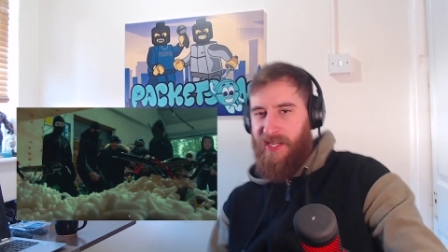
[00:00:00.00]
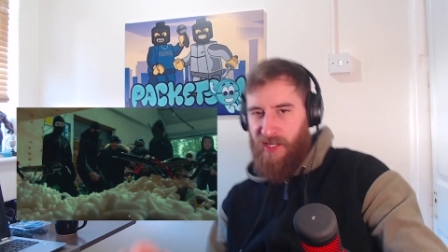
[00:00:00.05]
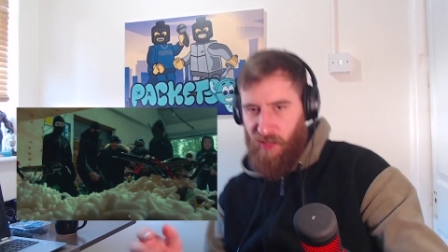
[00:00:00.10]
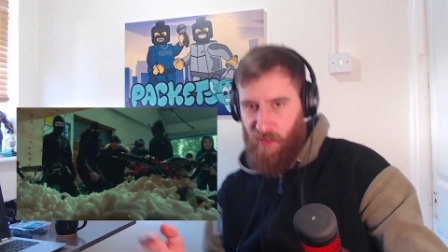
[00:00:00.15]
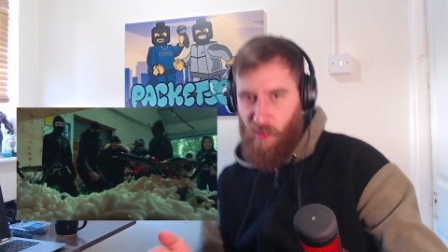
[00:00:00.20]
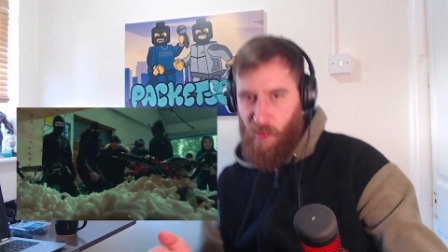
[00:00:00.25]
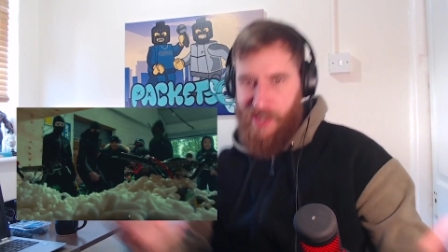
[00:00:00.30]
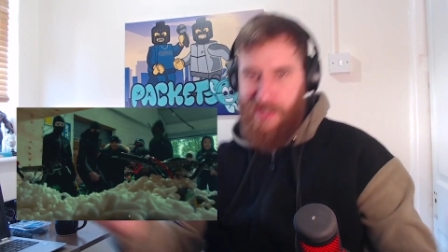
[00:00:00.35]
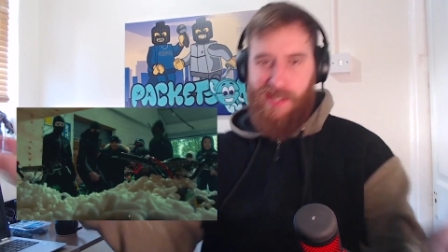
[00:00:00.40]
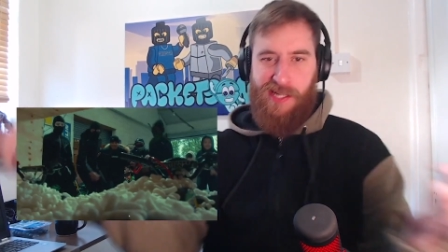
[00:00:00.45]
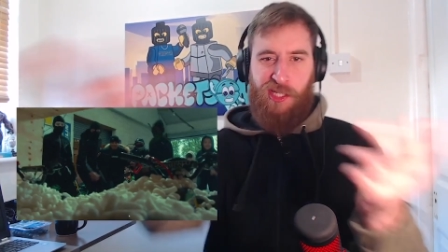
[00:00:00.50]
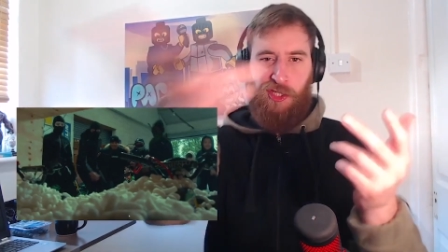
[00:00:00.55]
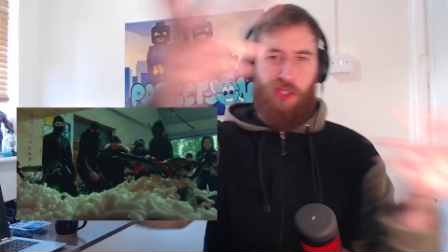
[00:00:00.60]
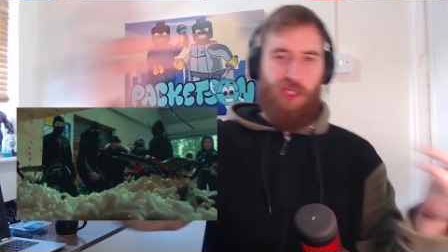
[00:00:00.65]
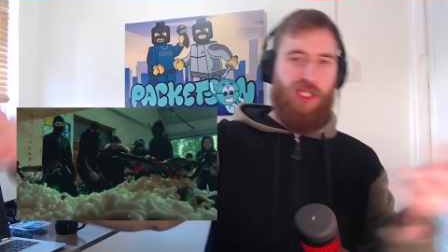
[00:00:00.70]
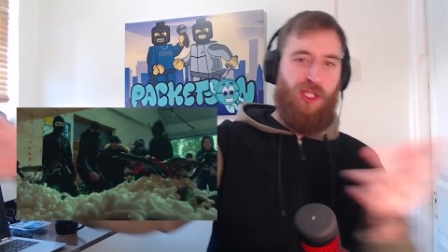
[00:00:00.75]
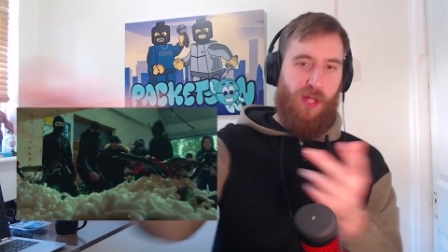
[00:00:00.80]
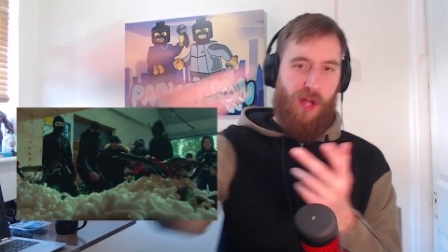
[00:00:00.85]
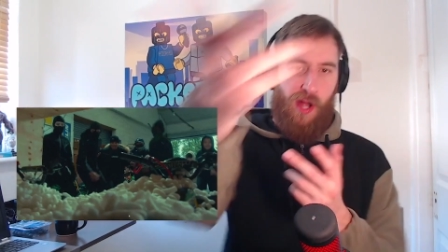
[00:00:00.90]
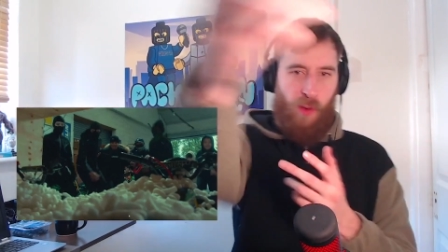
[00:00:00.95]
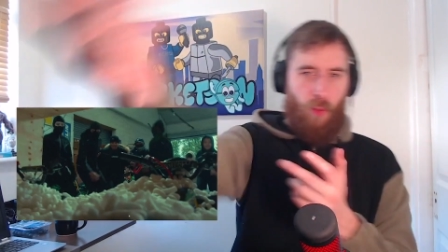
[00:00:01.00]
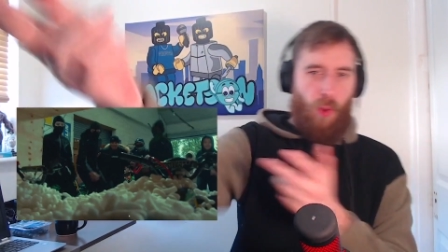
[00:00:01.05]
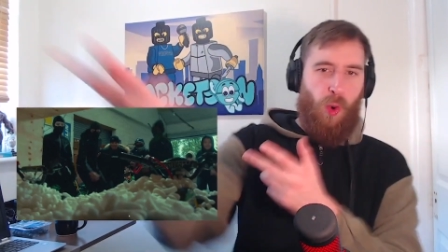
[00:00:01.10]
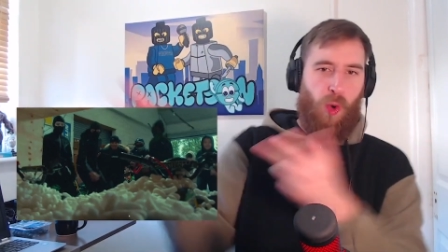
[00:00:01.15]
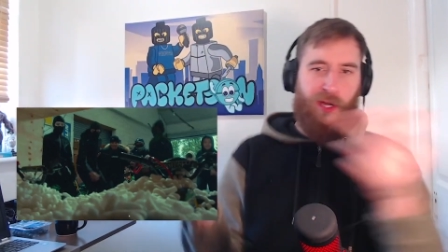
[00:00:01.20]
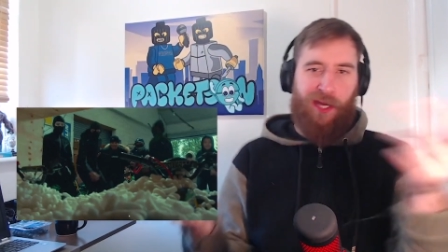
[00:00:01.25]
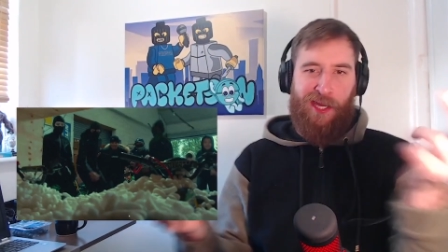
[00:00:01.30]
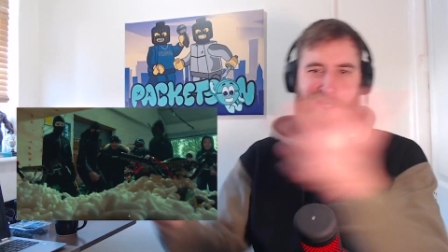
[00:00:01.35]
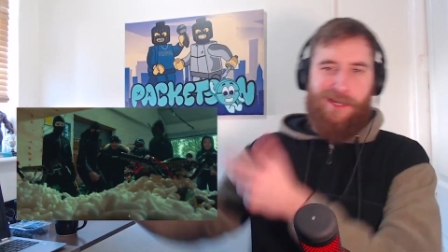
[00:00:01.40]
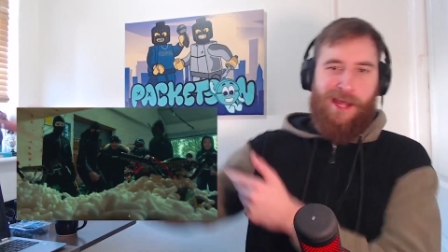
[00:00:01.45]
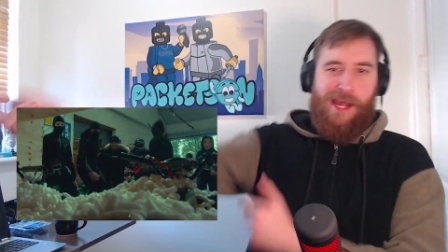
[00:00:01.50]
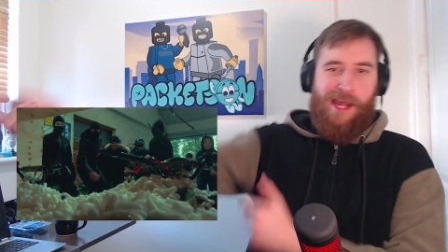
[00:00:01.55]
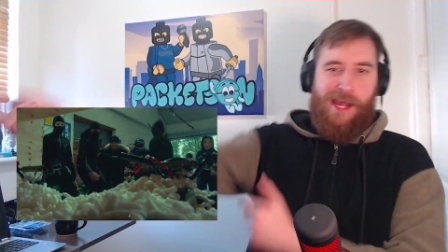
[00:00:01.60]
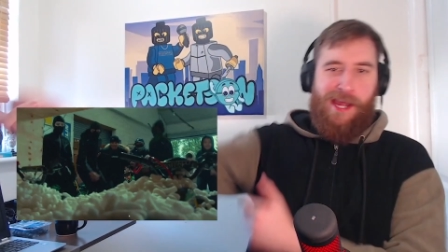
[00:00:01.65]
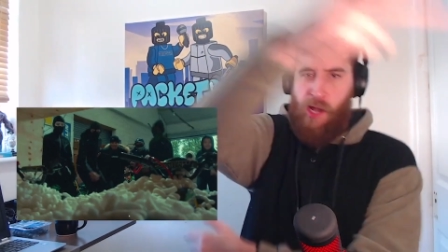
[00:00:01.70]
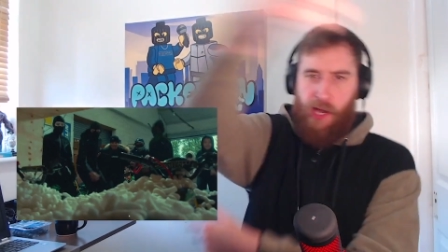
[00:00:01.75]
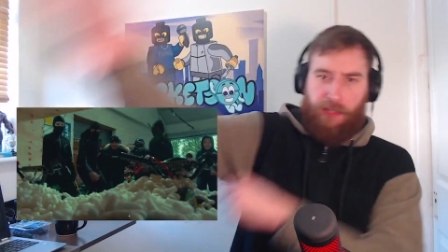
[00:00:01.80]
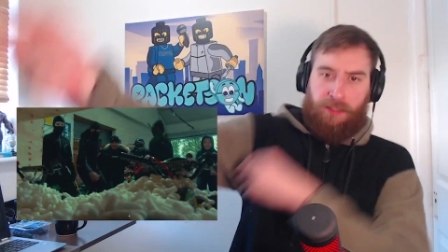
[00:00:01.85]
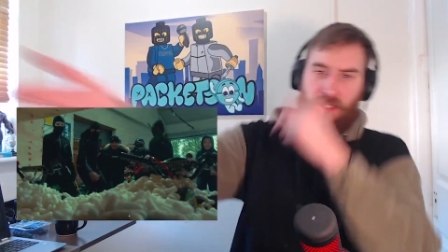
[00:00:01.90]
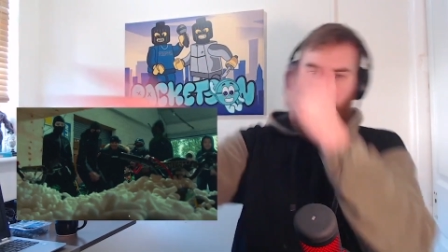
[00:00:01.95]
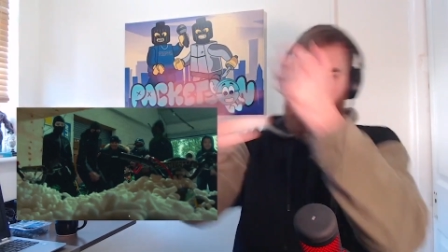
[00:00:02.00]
The way he's just like walking there, he's like...